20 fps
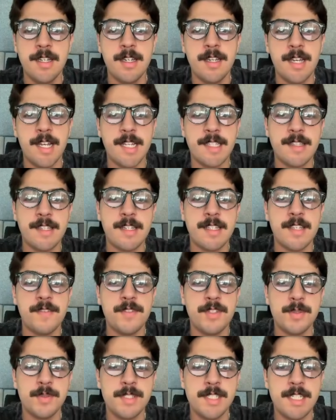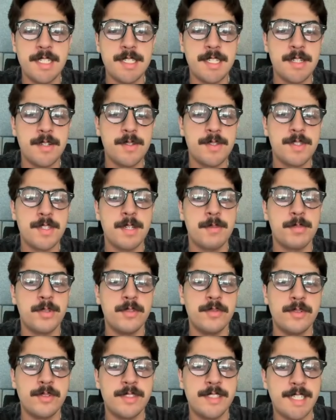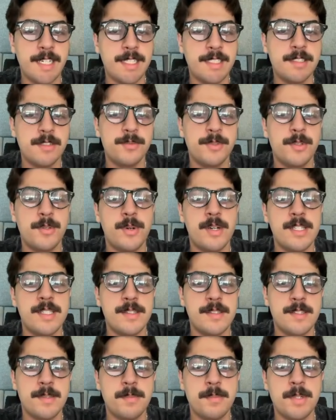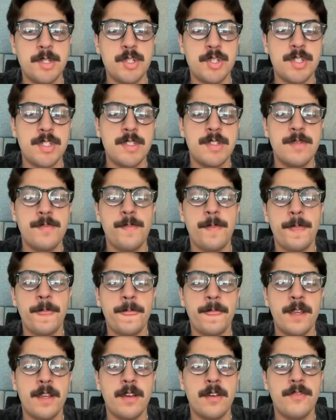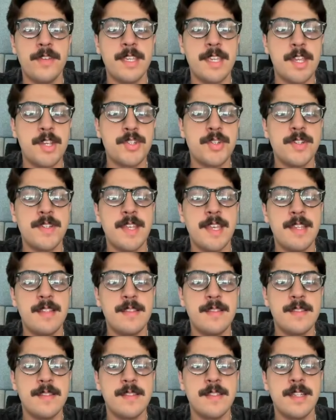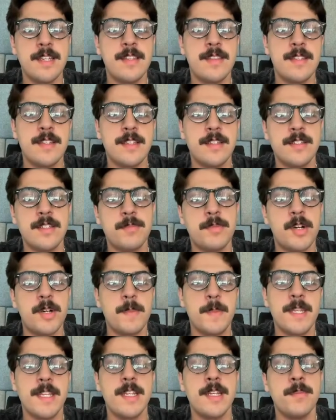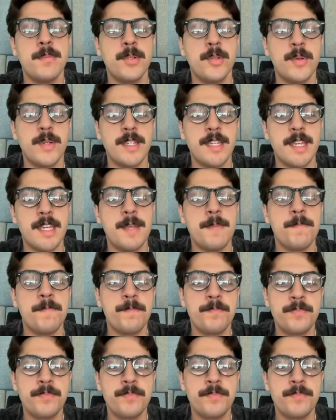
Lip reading: And then it gives you details, approval date, request submission, vacation dates, and then department and employee name.